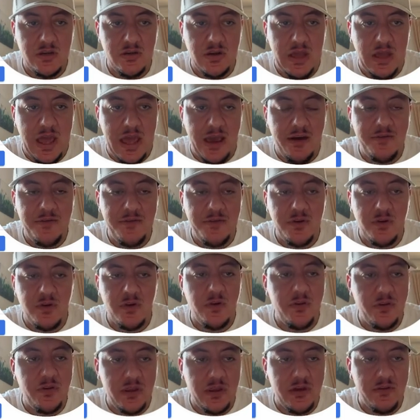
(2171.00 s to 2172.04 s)
after
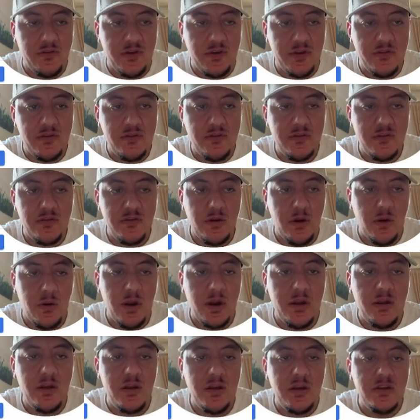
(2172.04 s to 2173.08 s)
the event, all
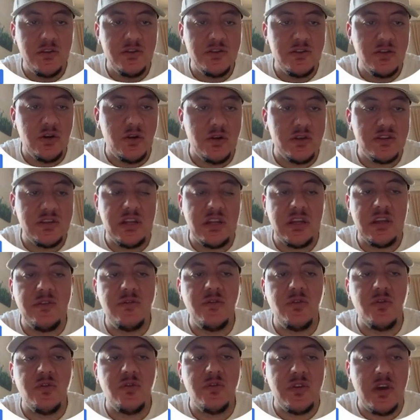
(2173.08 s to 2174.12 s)
right? So it's going to give
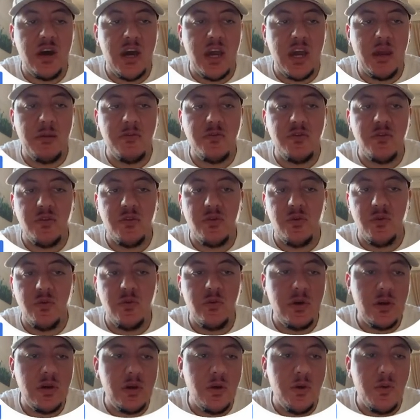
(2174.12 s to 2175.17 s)
you time to
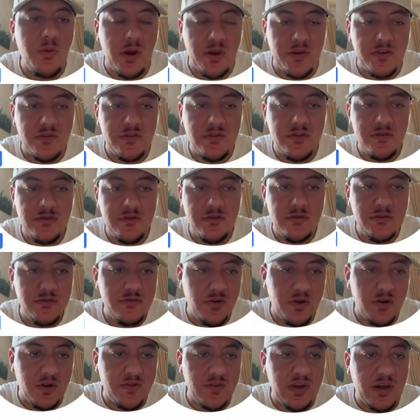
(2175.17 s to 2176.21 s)
rest, for
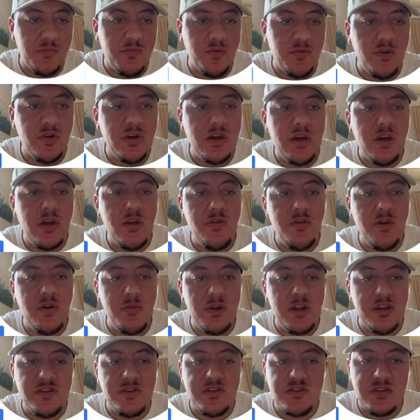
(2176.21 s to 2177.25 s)
example. 30
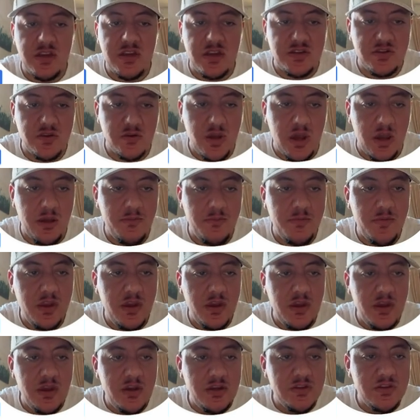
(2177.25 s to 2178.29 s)
minutes, it's okay.
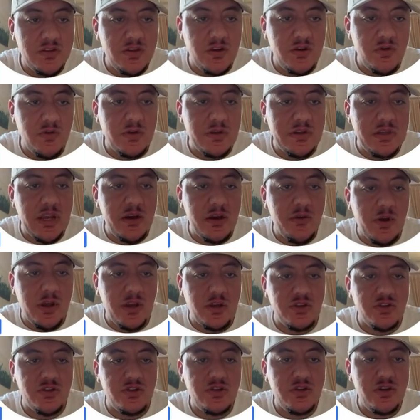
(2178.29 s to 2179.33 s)
So date
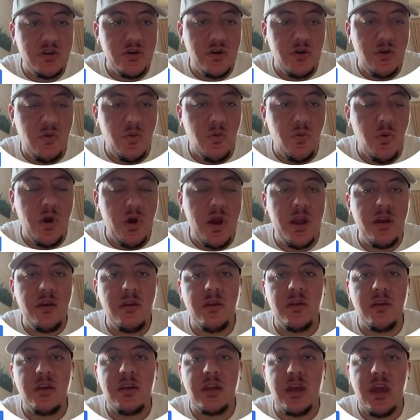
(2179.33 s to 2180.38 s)
range,
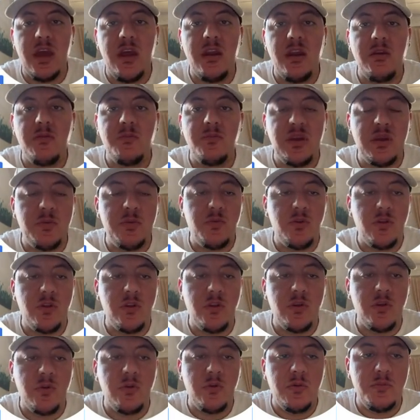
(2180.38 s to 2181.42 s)
when can
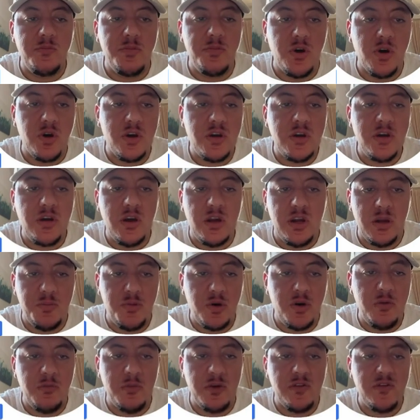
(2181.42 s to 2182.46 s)
people book an
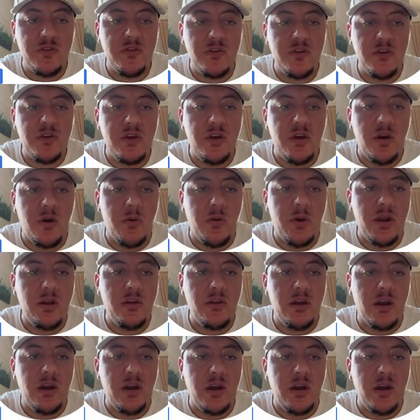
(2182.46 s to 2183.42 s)
appointment, right?